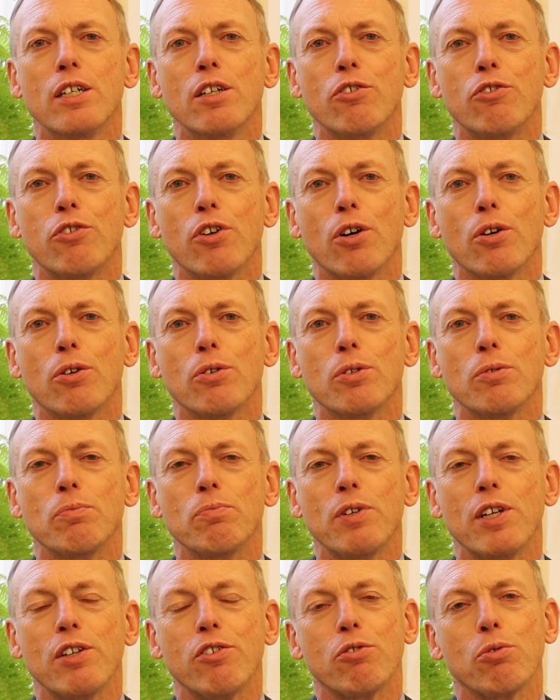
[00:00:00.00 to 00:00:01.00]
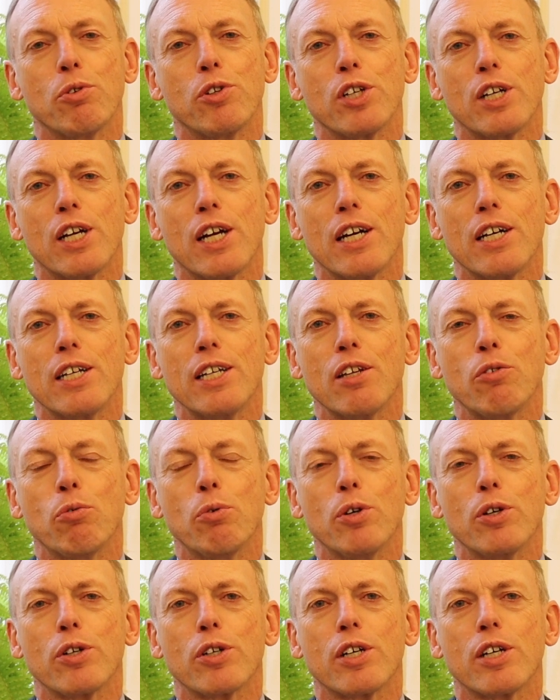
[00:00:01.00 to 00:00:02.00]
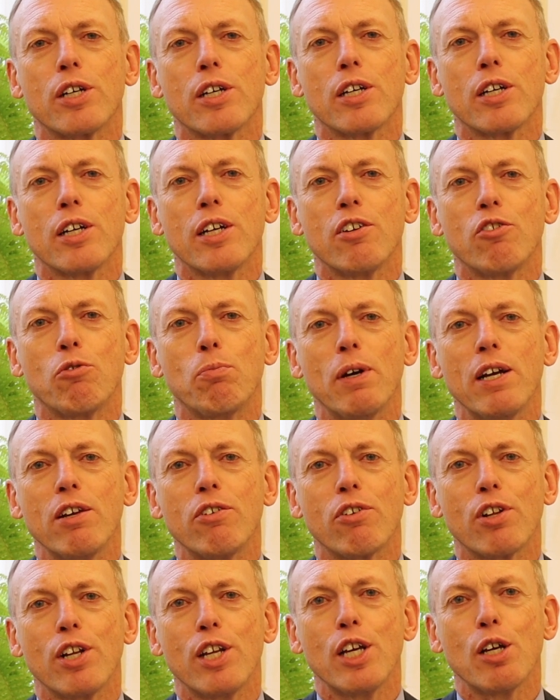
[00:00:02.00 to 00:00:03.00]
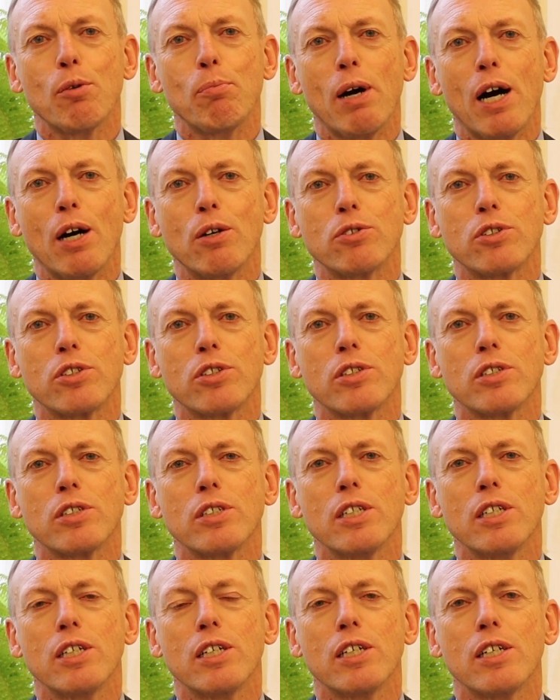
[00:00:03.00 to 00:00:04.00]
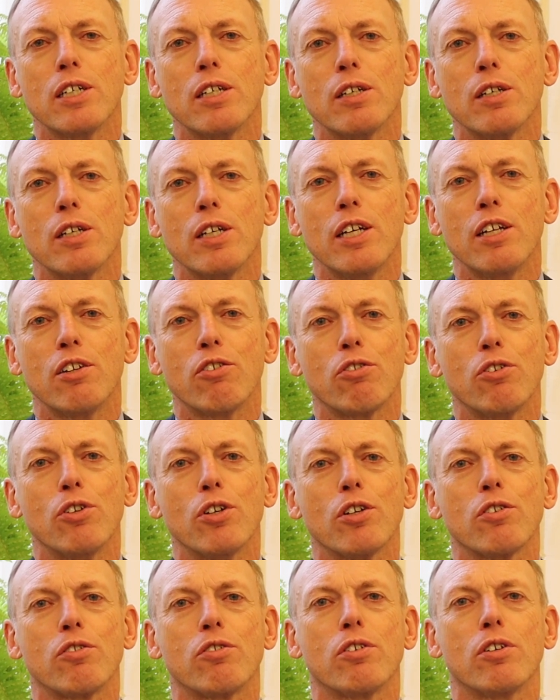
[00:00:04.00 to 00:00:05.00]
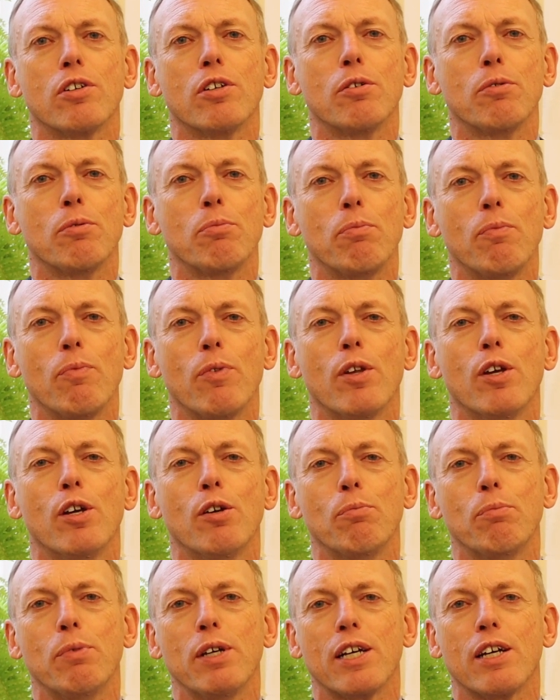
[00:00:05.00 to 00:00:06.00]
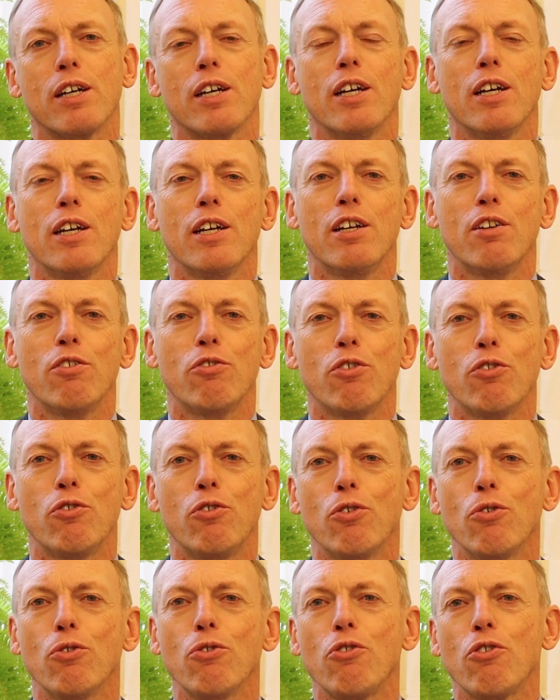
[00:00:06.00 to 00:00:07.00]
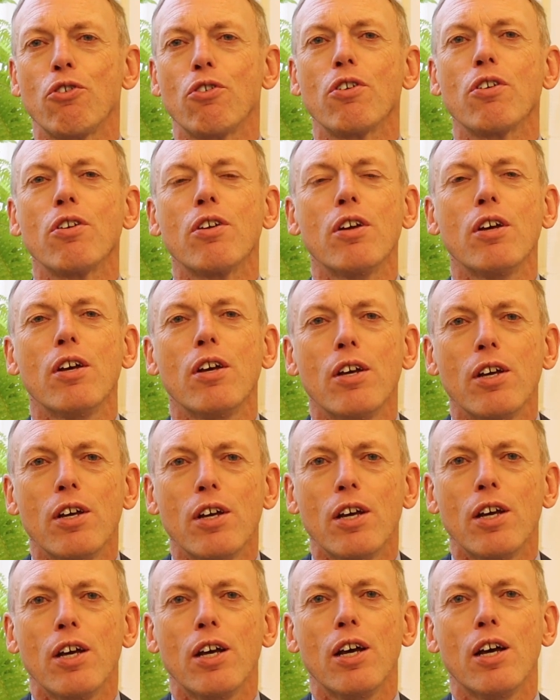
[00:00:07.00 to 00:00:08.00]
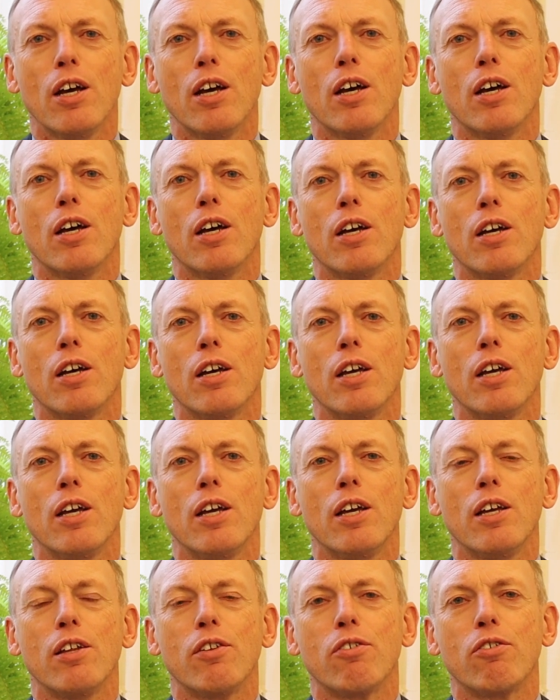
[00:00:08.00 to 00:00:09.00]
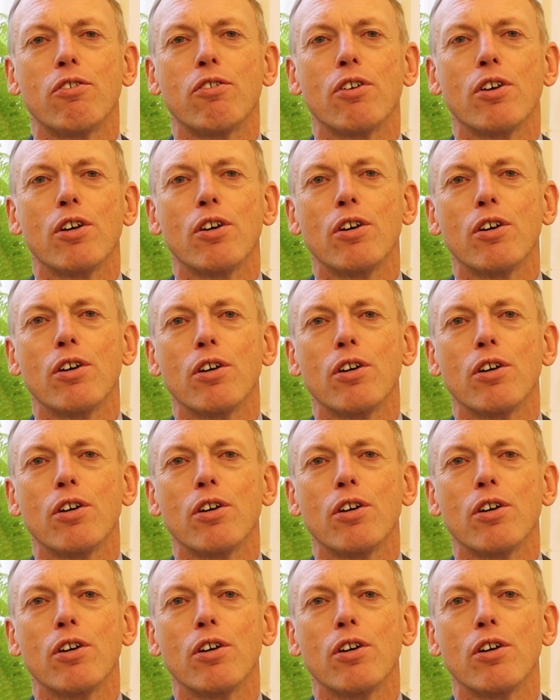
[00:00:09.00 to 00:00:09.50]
So that's what the Care Network is basically about. It's not a big institution, it's